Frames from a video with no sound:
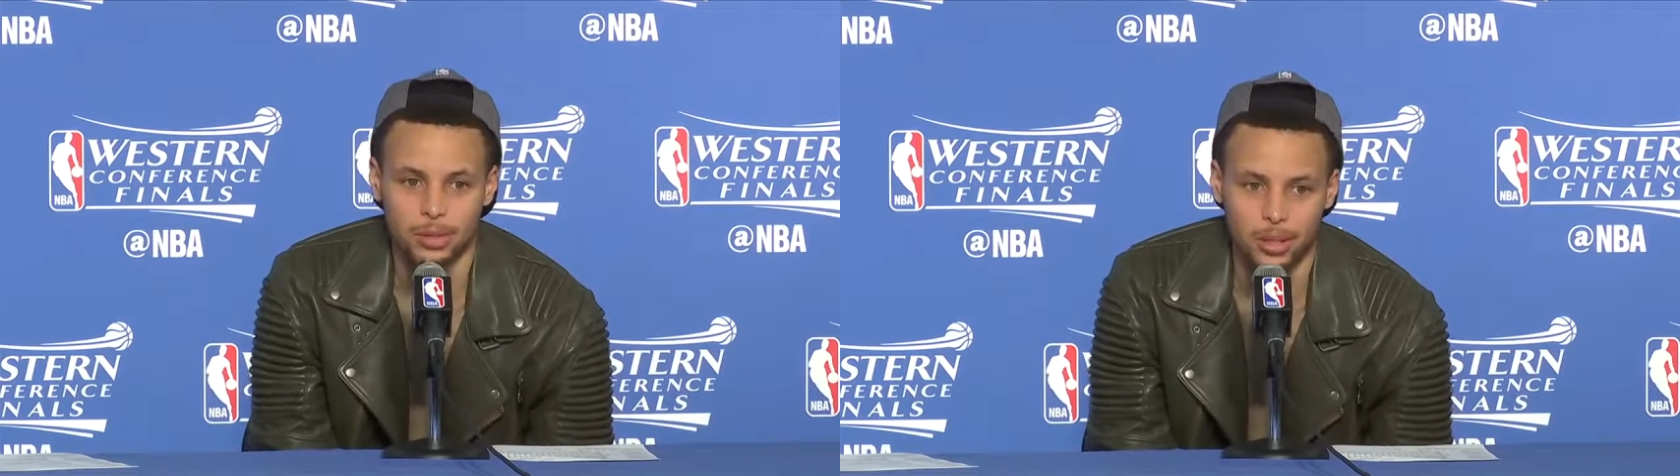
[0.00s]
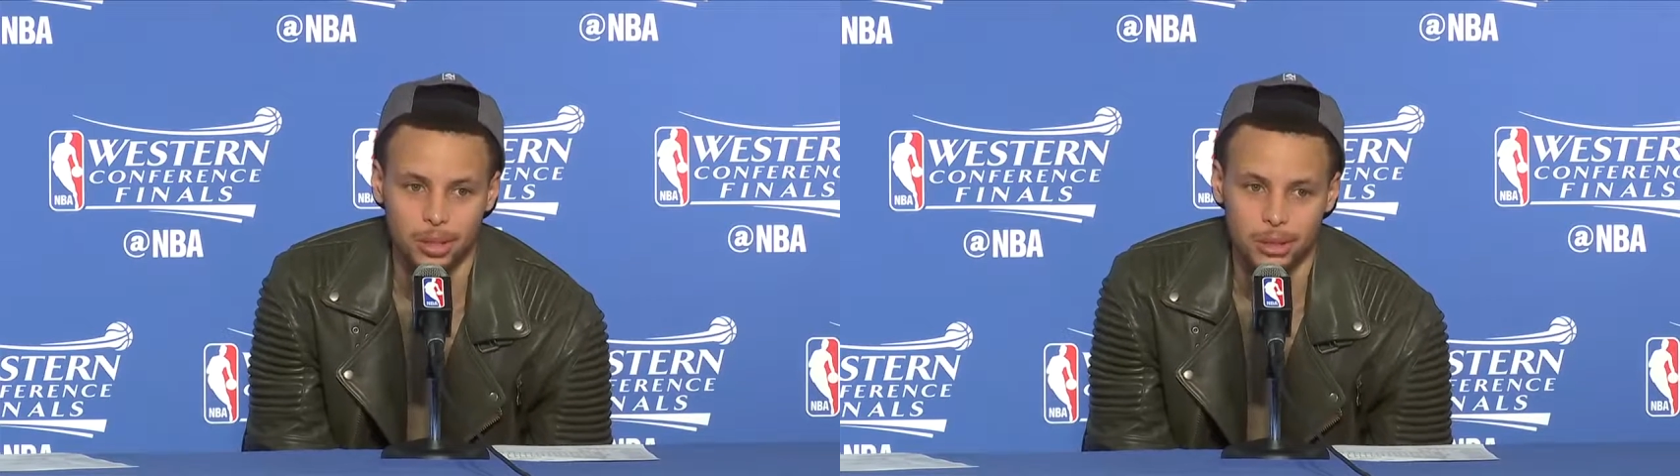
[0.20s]

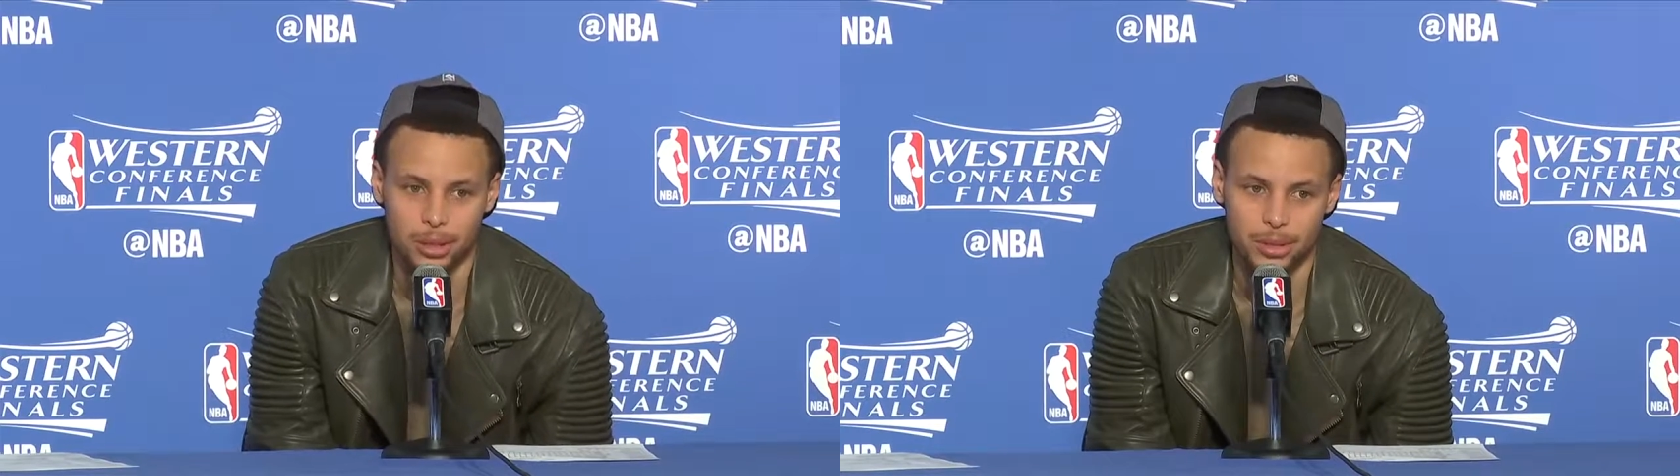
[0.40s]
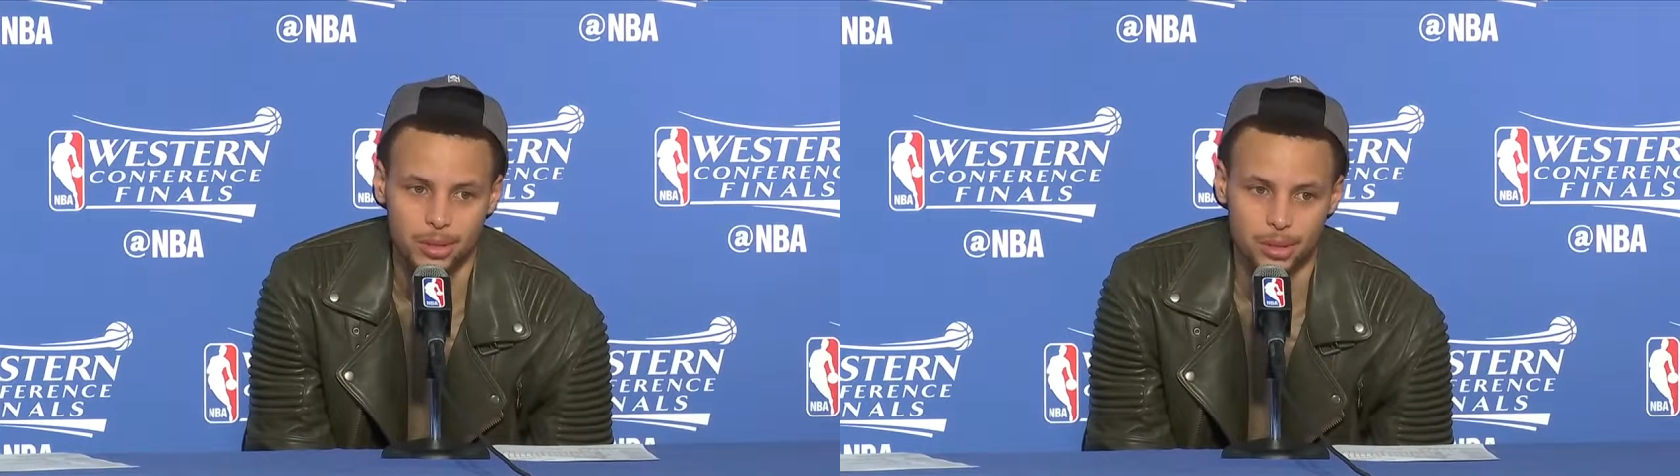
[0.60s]
uh,
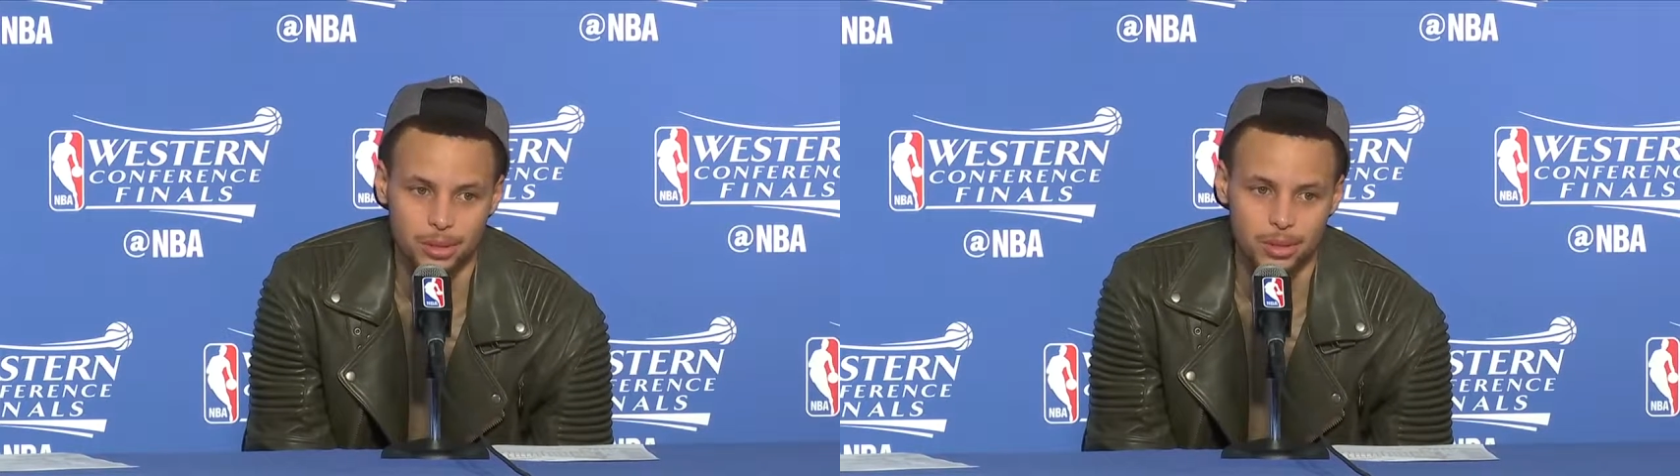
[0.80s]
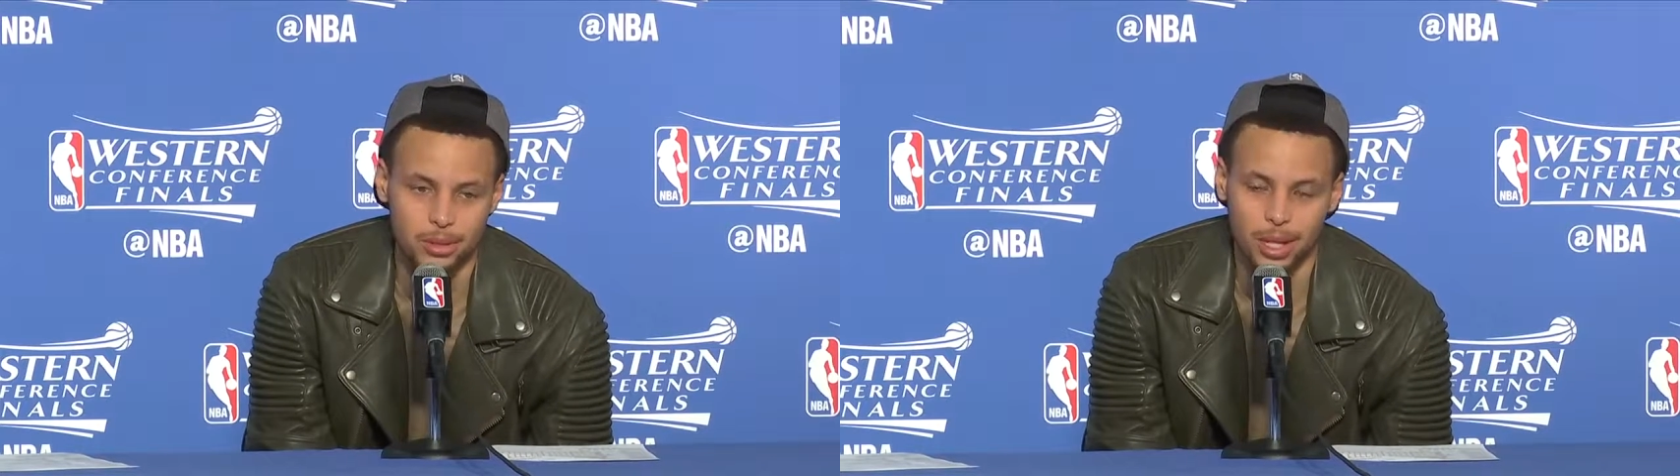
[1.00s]
it's
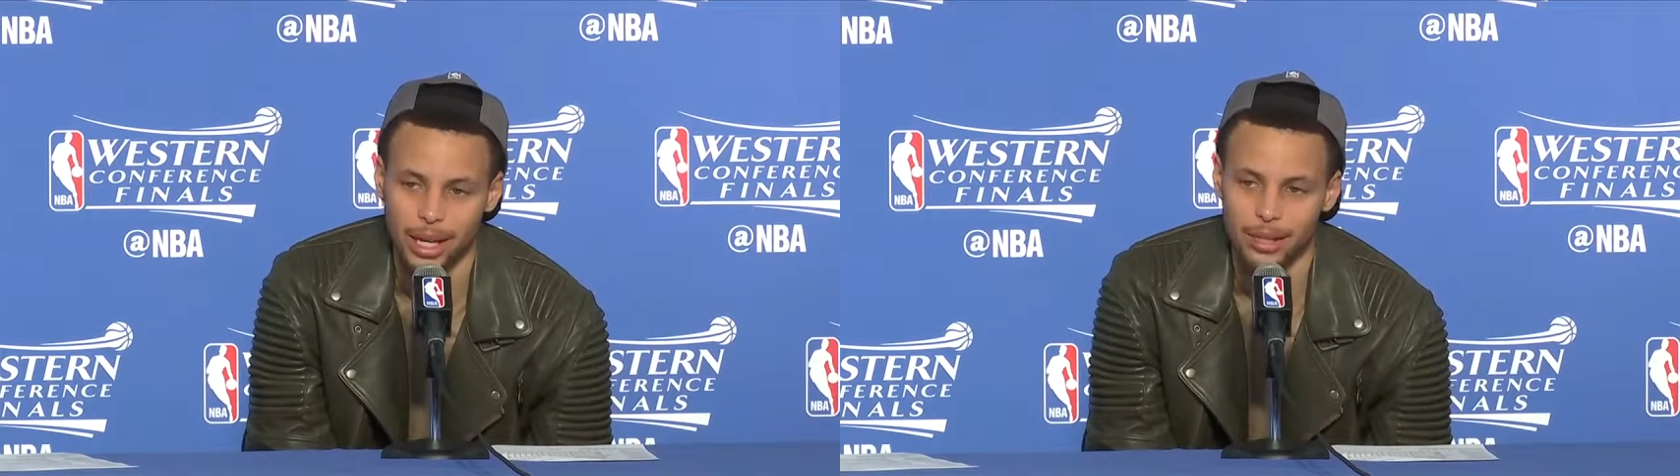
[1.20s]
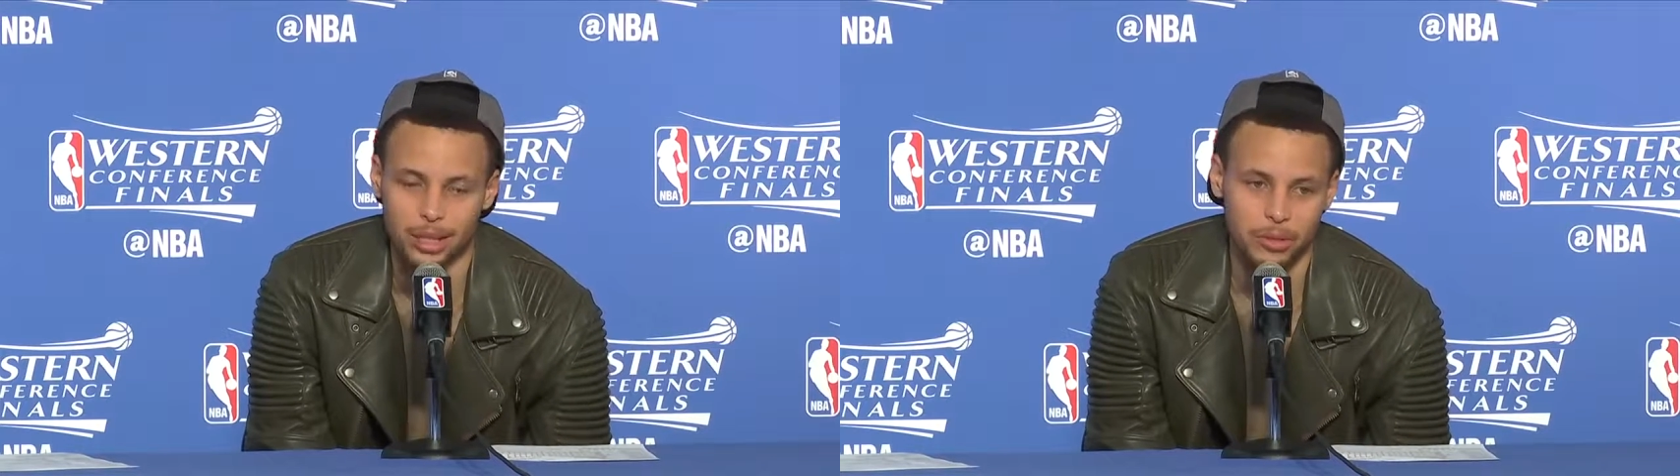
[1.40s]
it's
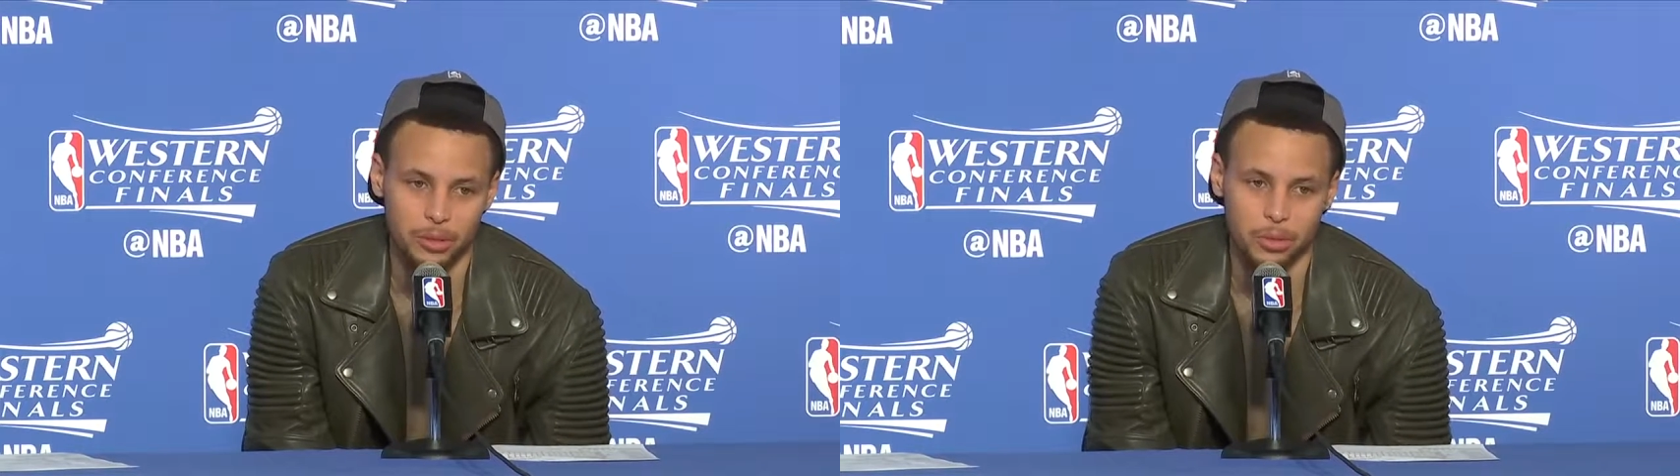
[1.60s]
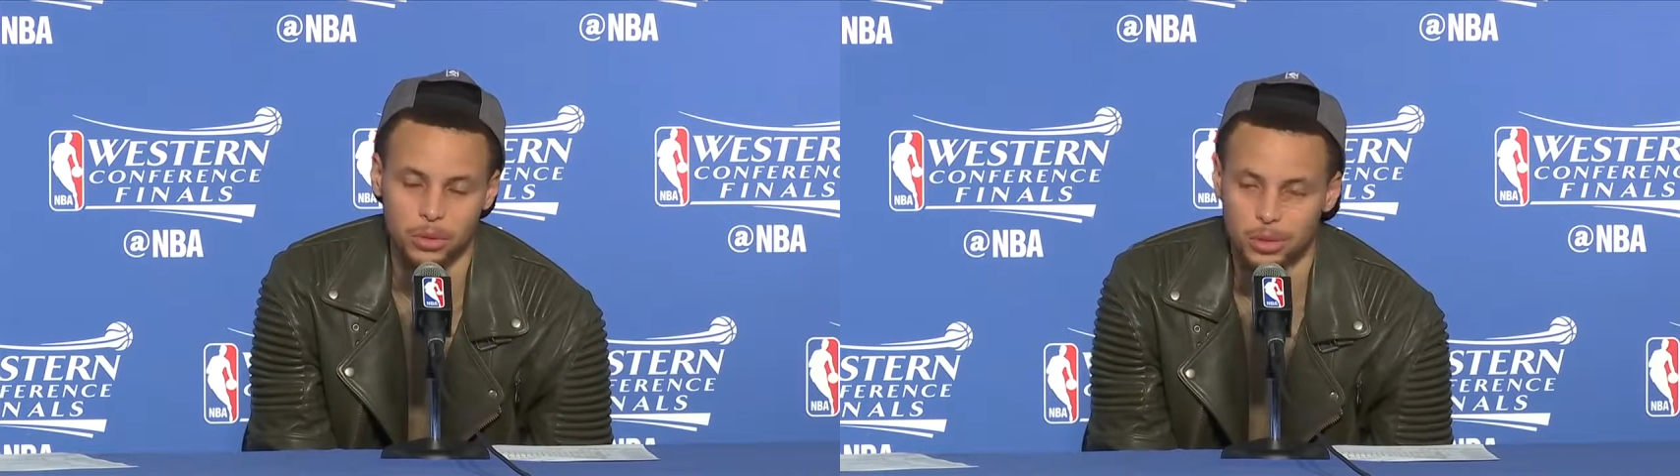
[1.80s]
heightened
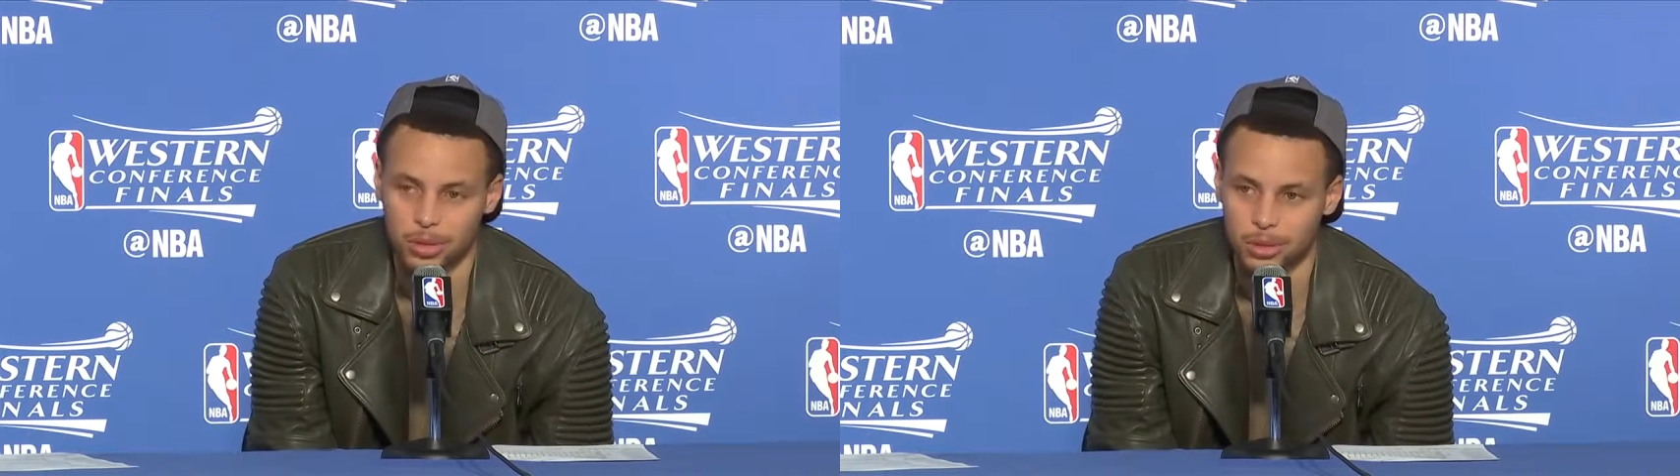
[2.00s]
even more.